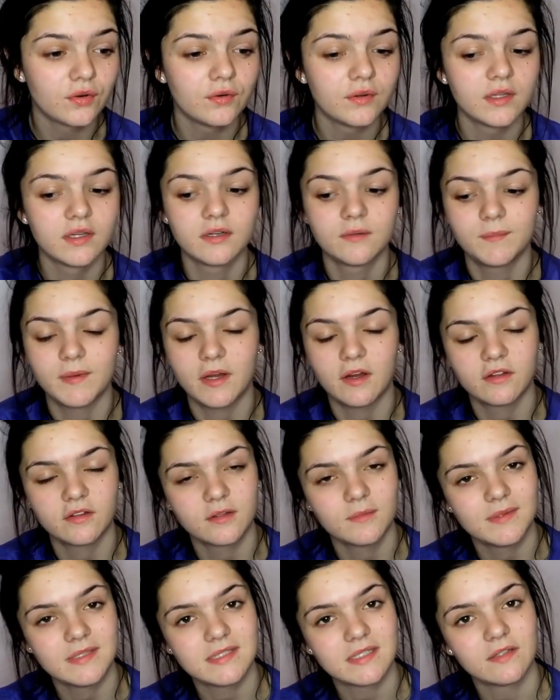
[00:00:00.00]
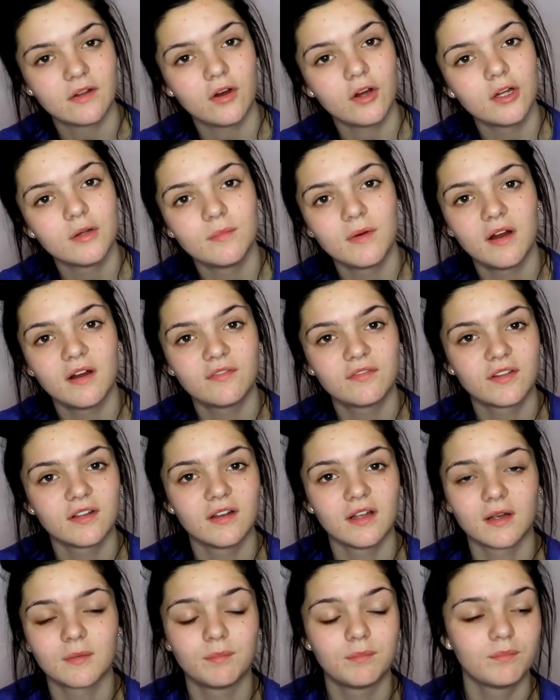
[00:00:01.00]
like not really negative, but as in I
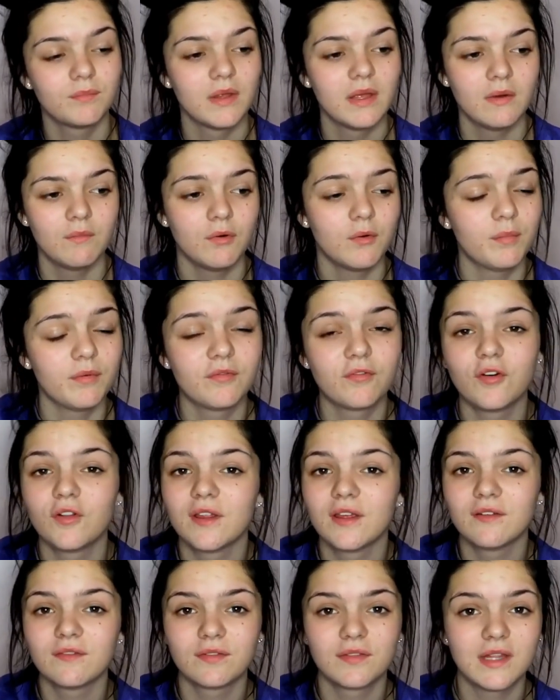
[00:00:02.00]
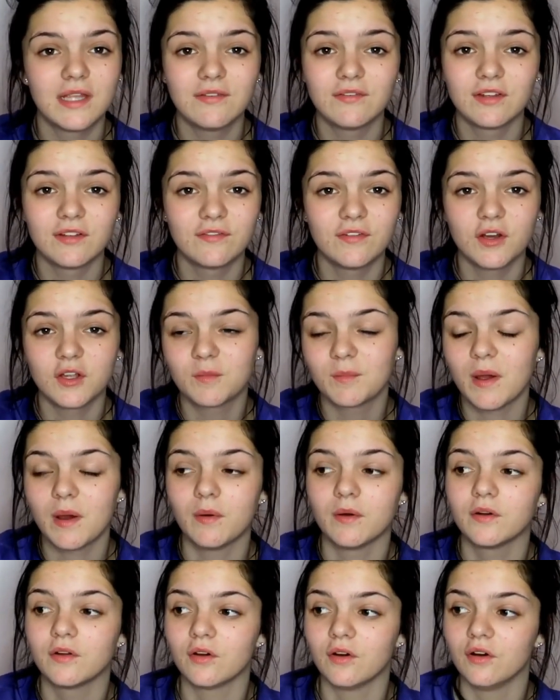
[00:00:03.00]
was really sad and I wasn't in a
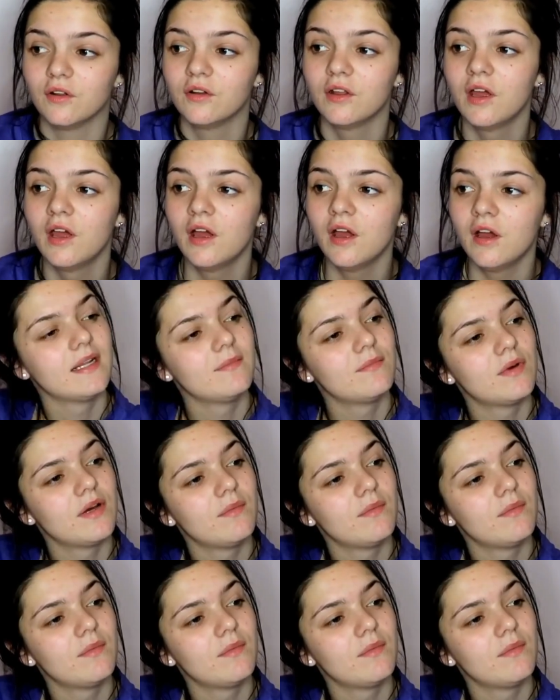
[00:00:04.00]
good place mentally.